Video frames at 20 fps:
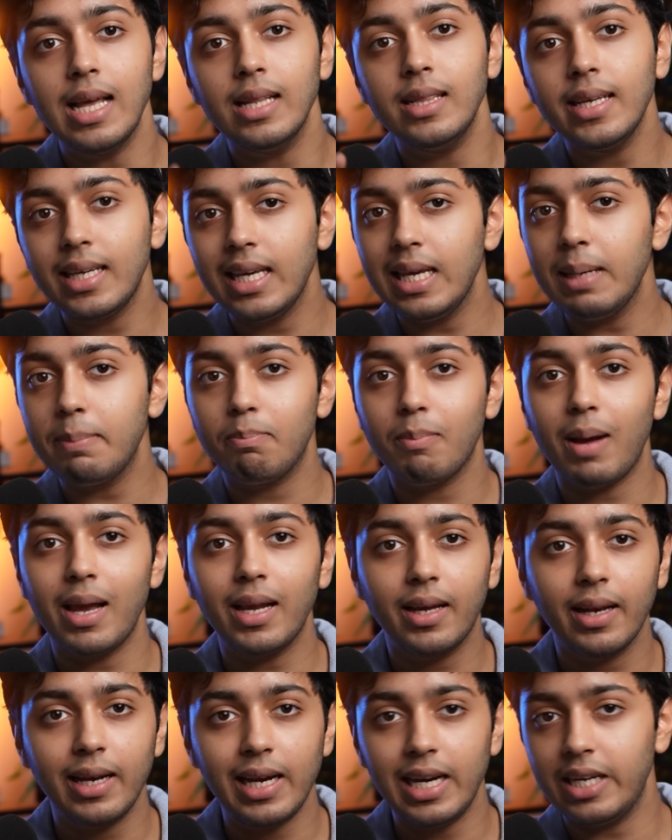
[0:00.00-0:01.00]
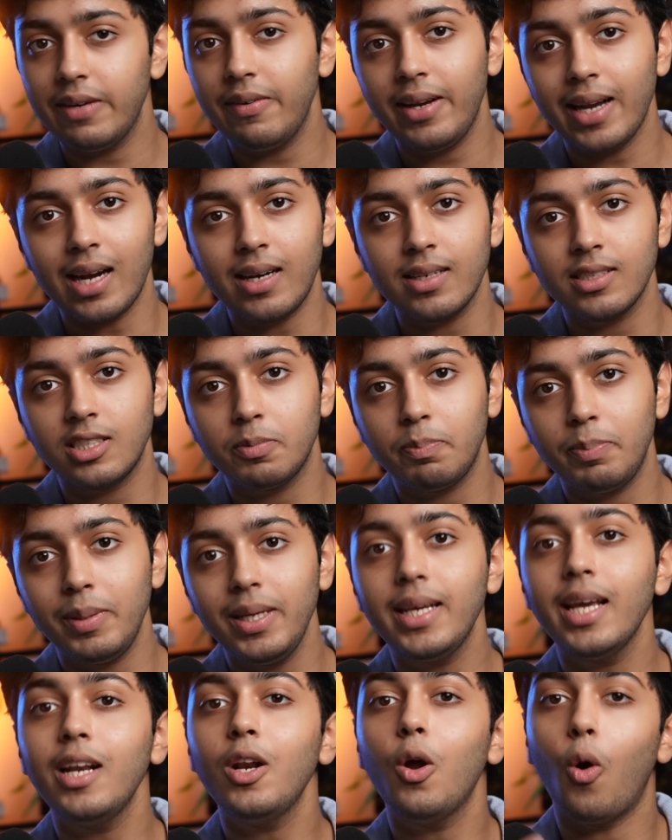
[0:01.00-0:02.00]
They keep my creativity at its
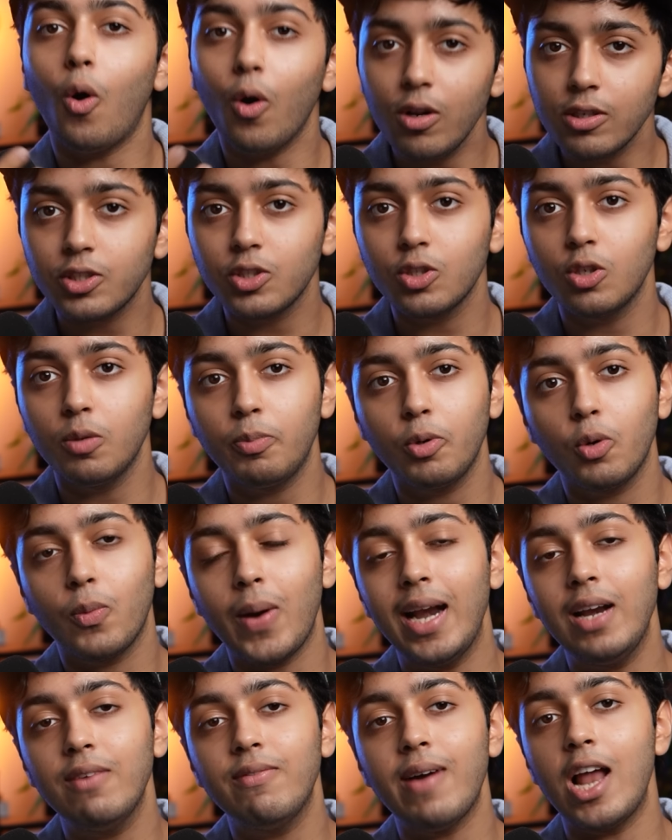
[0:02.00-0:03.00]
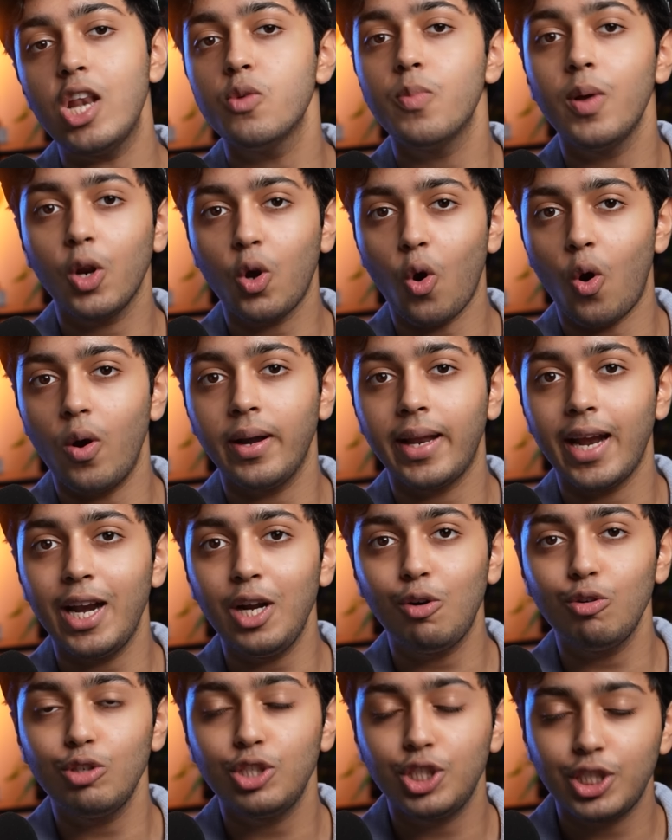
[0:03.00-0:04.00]
peak and also provide valuable
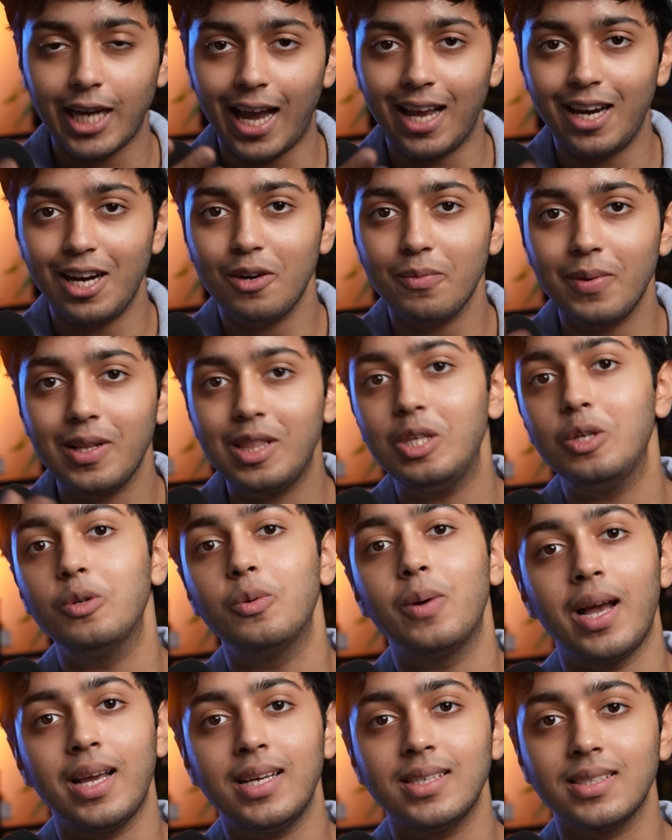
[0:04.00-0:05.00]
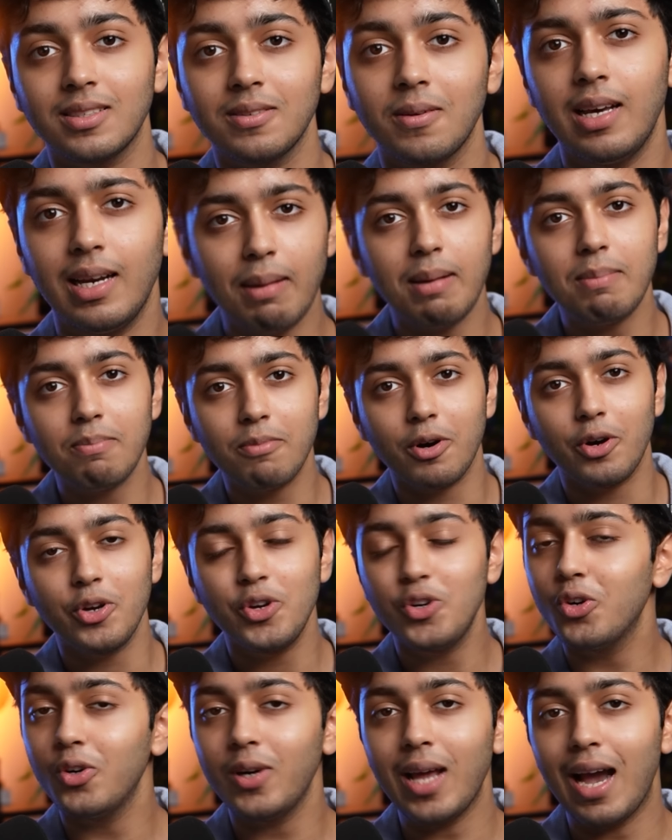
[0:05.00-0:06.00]
content to share it with you guys. Remember,
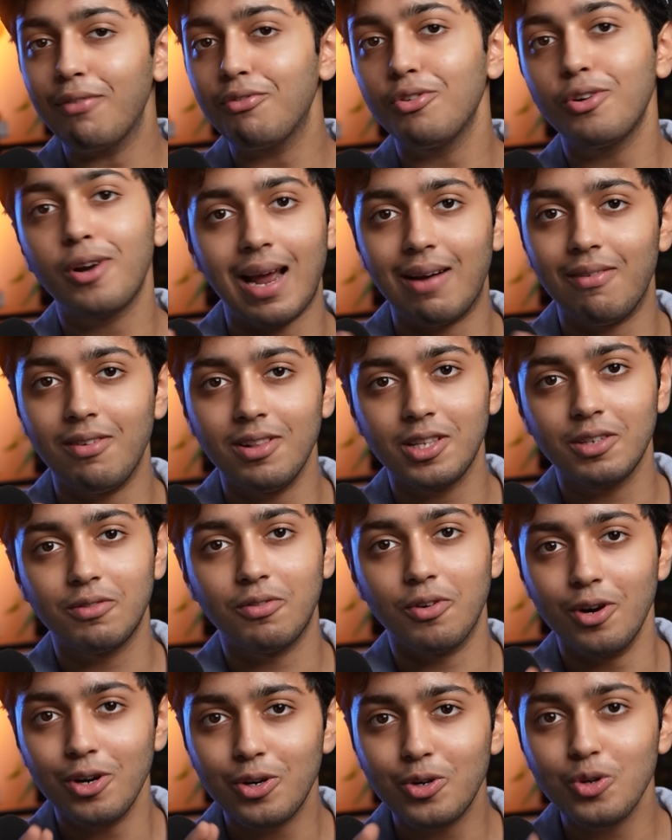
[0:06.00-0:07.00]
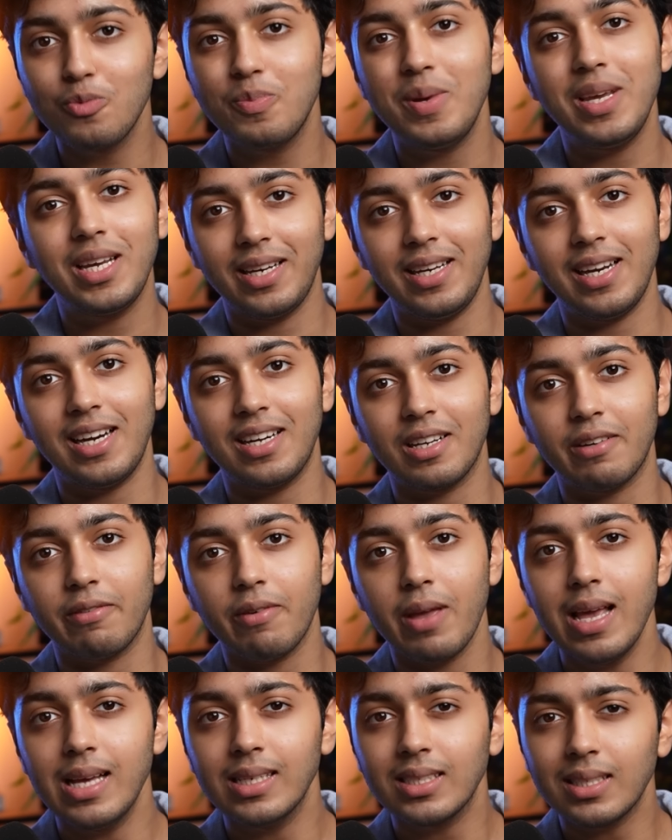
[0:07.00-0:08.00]
you don't have to travel the world to be creative.
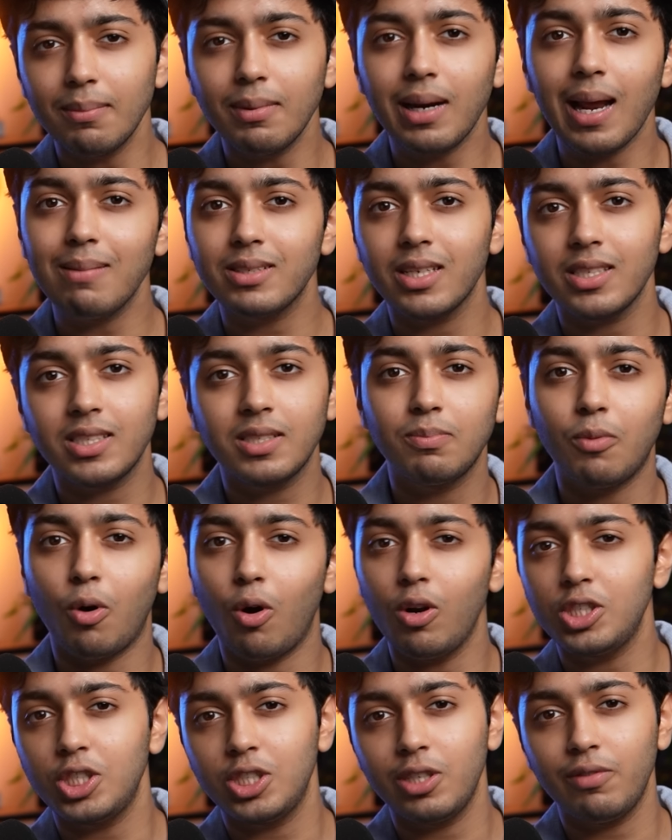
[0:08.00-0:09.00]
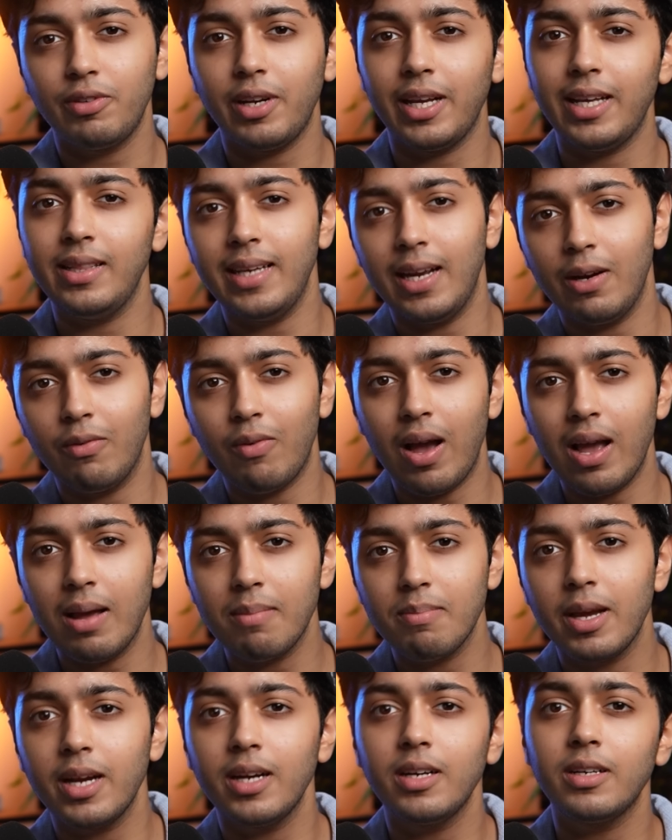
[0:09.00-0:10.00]
Sometimes a small shift in the
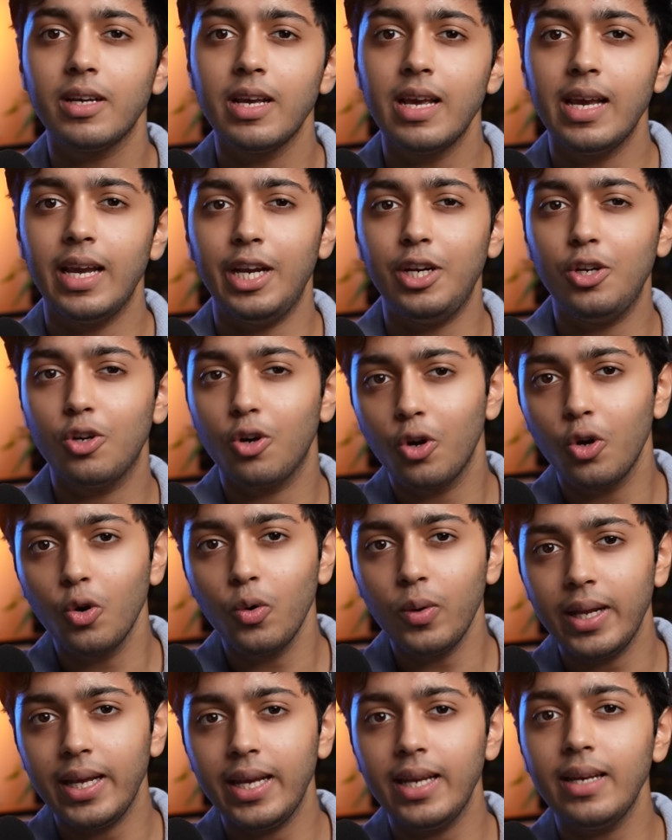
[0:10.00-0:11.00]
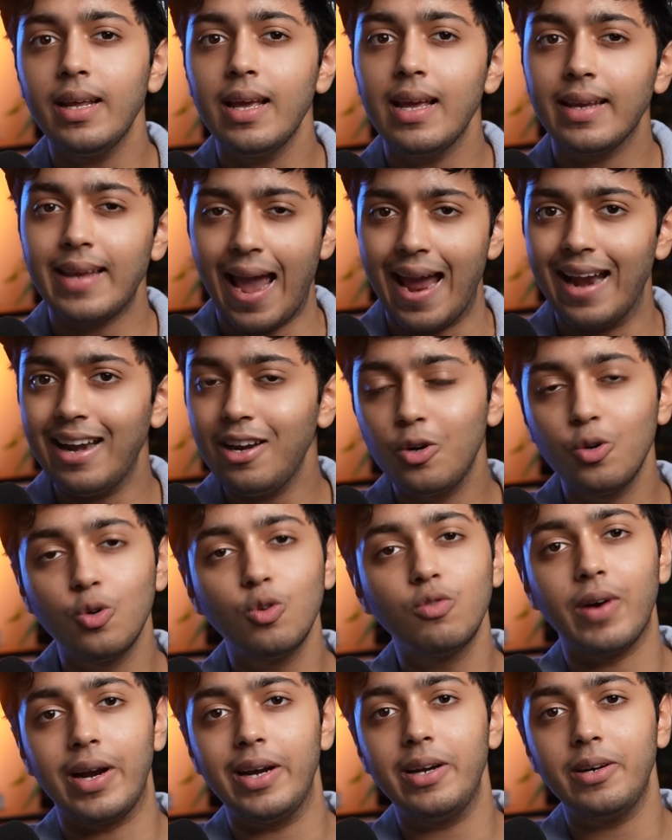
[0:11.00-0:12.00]
environment, in your routine, can
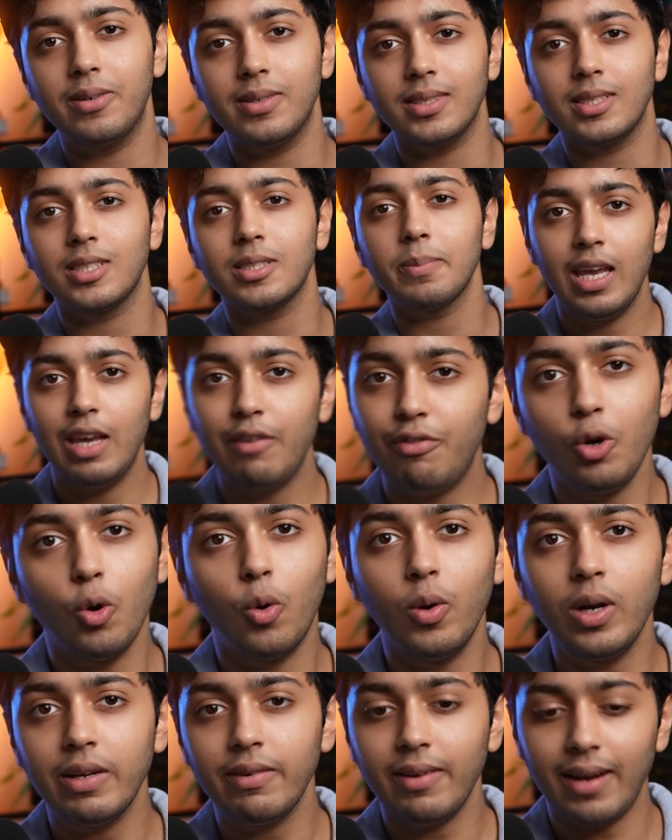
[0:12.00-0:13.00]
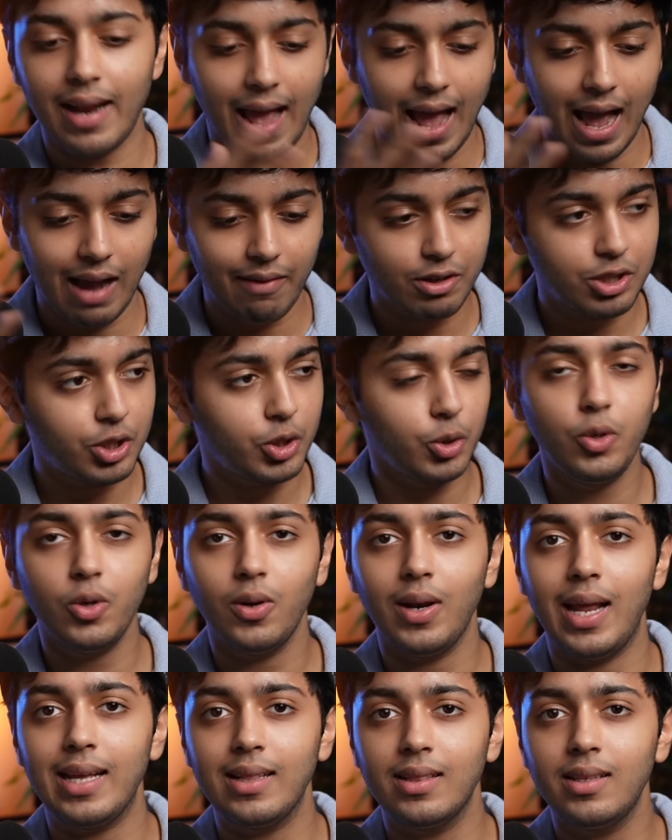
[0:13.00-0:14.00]
do wonders. If you don't even have a studio
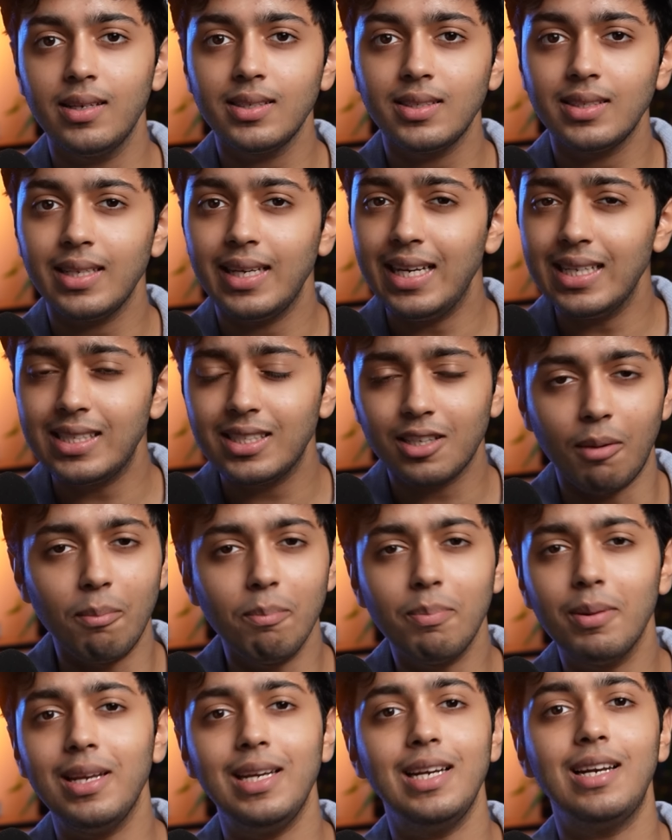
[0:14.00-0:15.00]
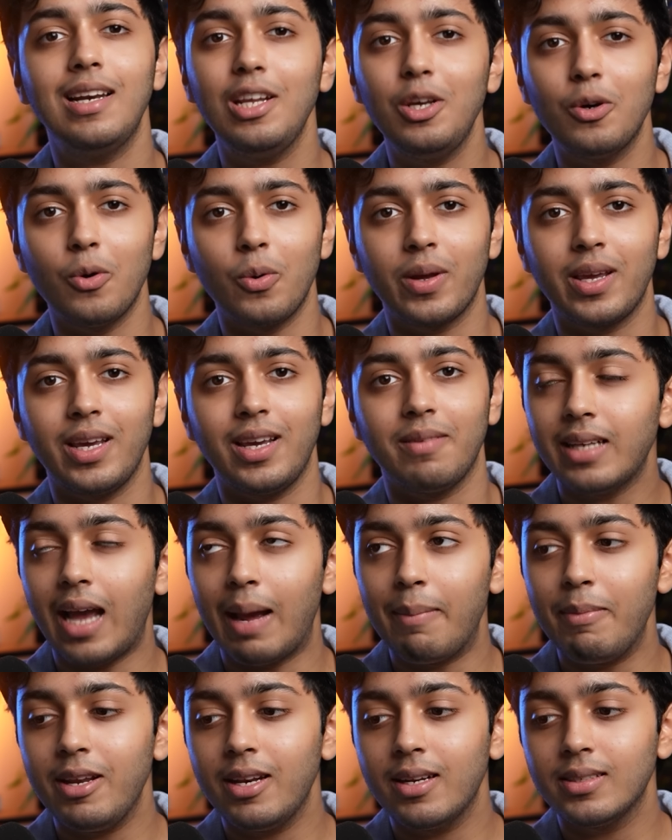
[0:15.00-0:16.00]
like this, it's completely okay.
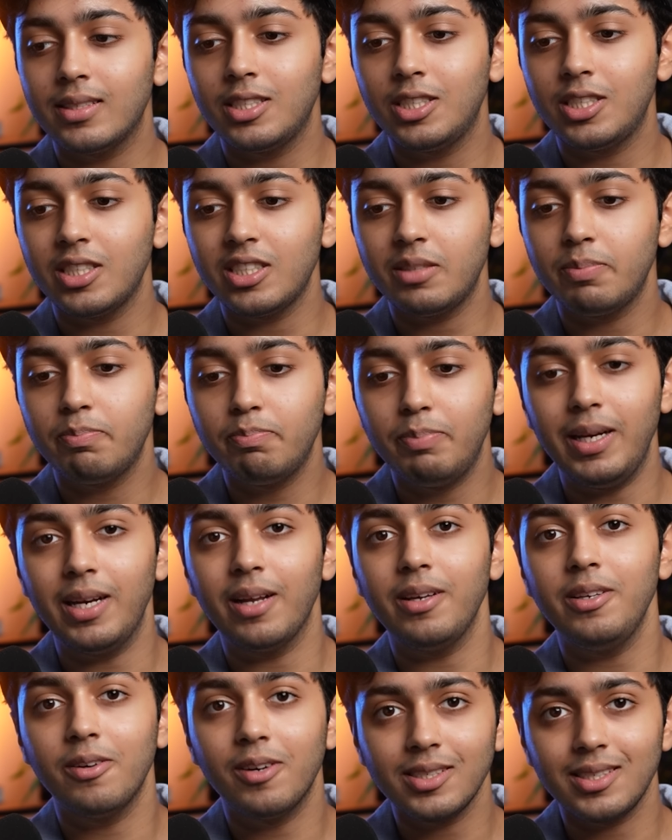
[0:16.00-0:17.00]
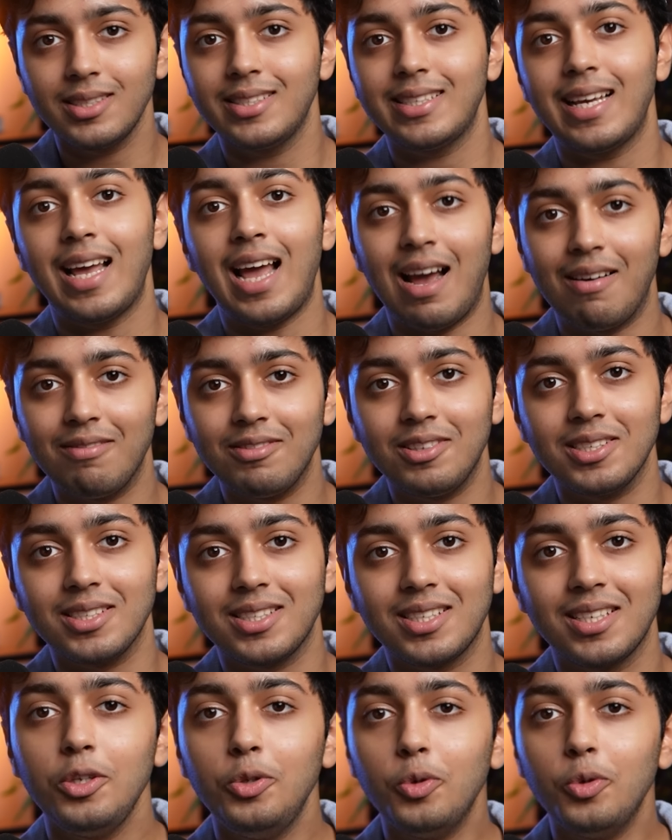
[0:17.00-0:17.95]
I mean, it's just been a year since I have this.